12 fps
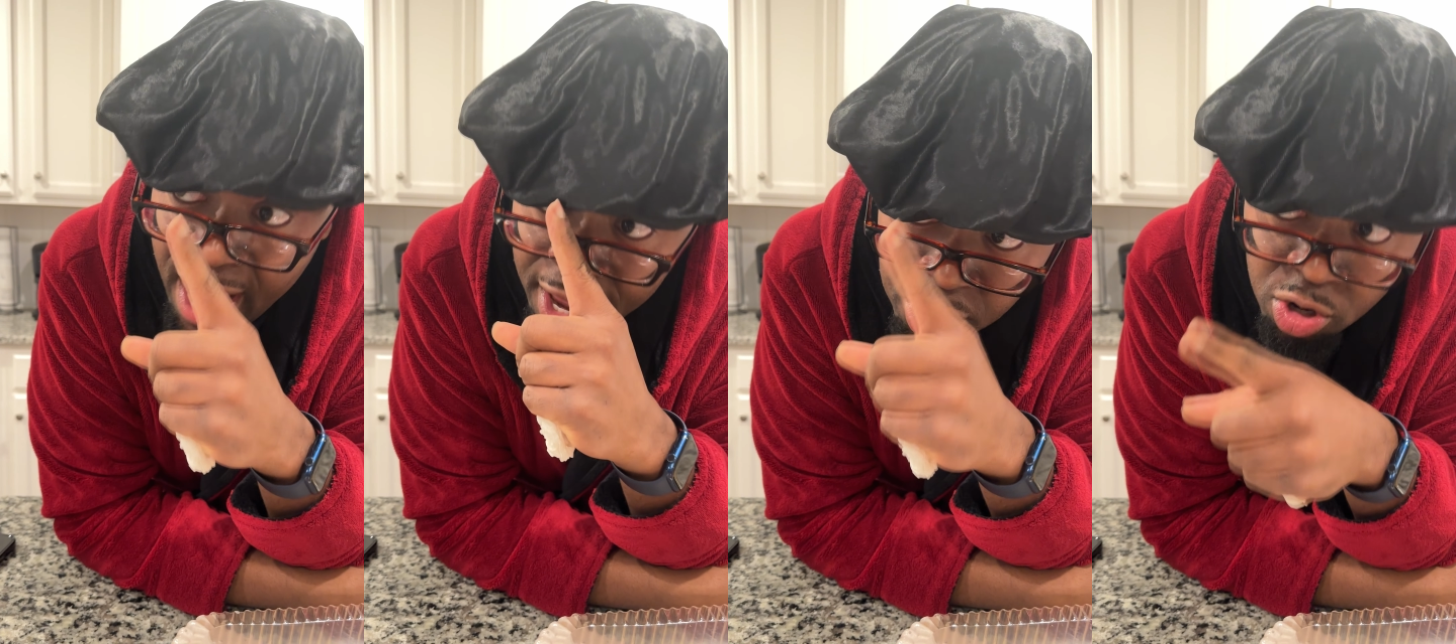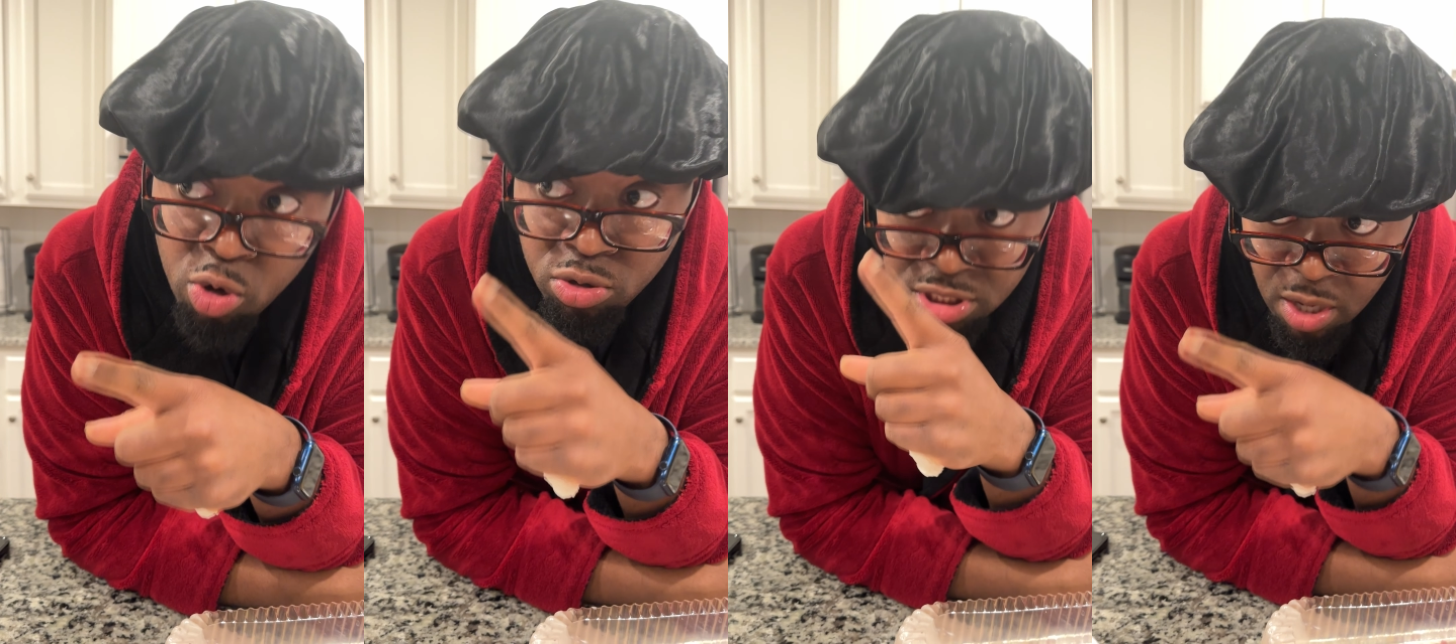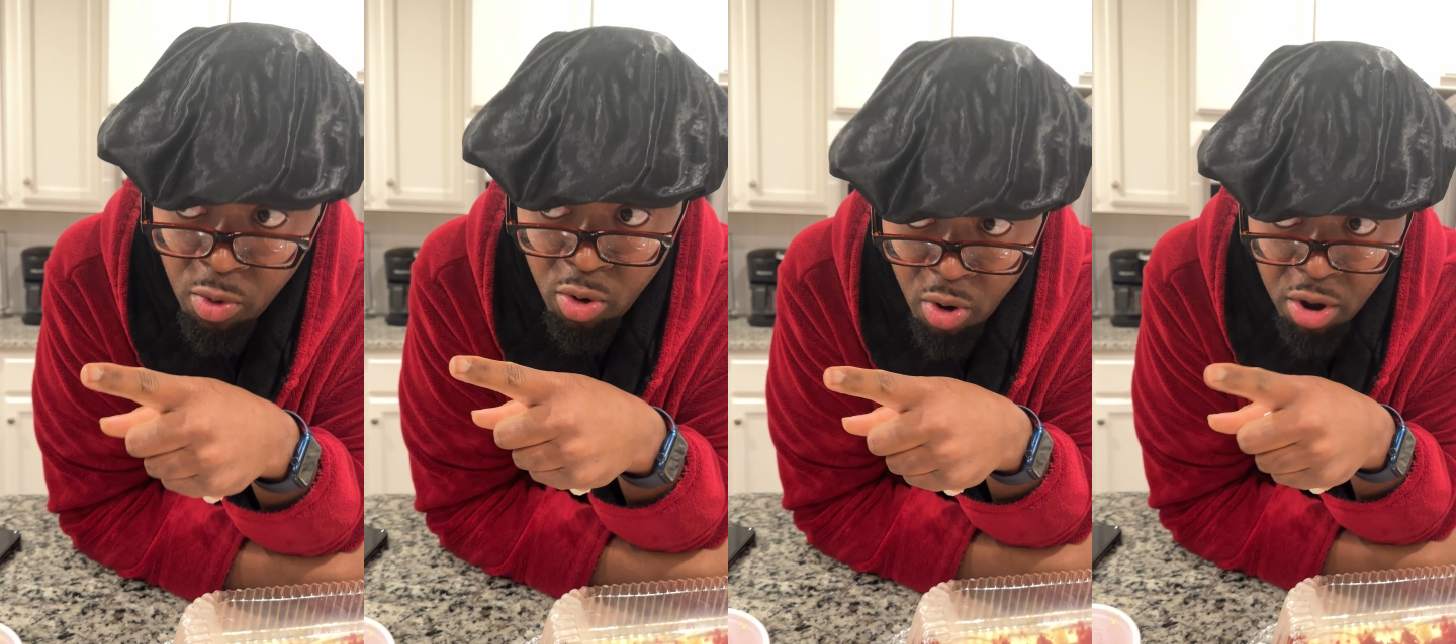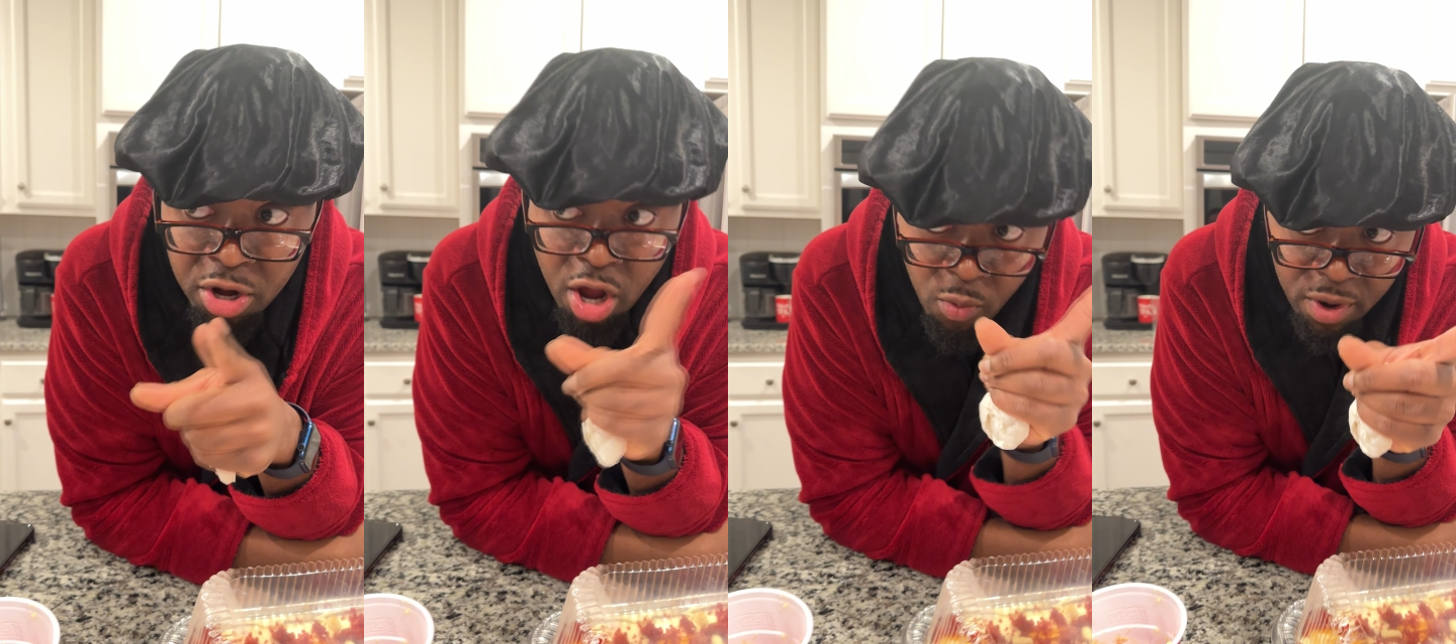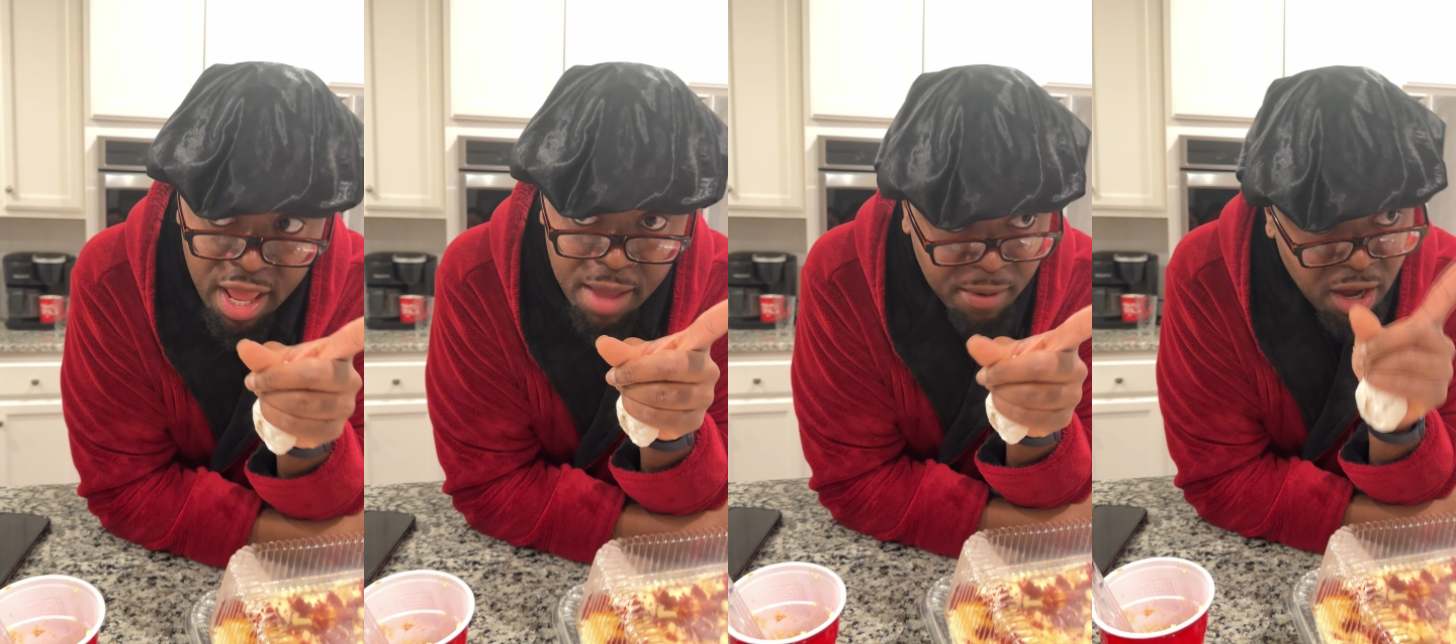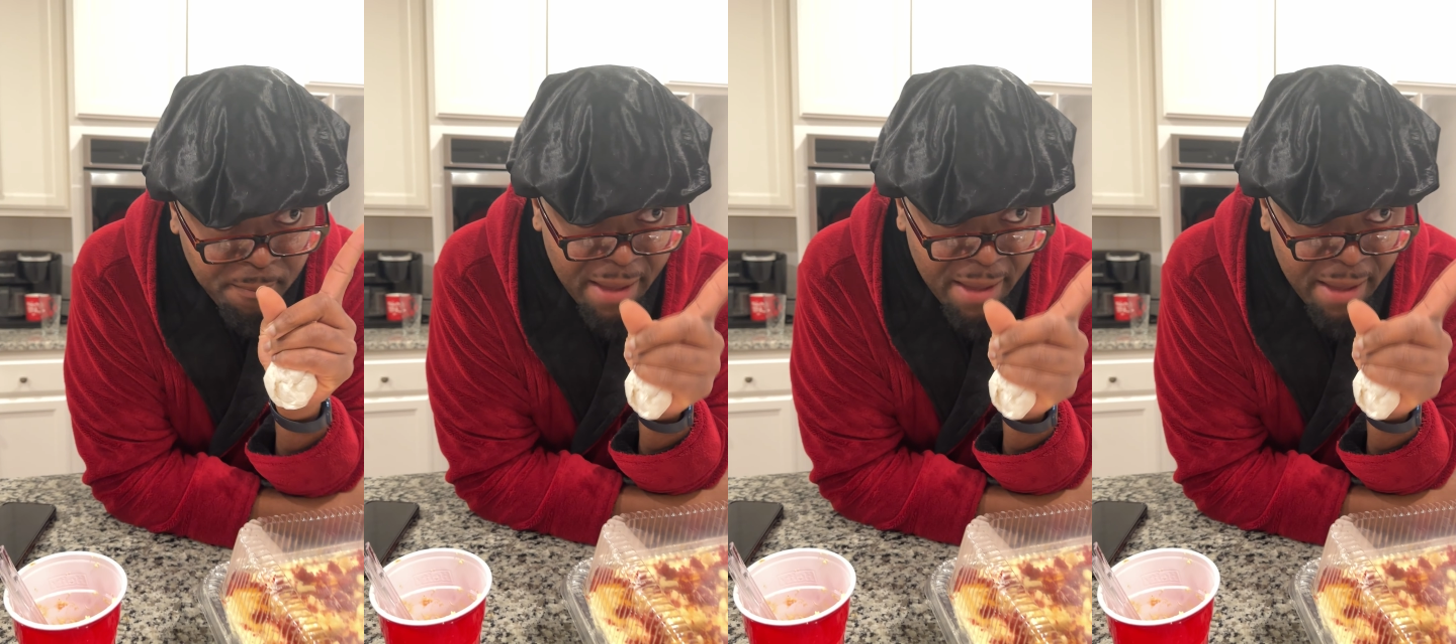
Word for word: I knew something was going on with him.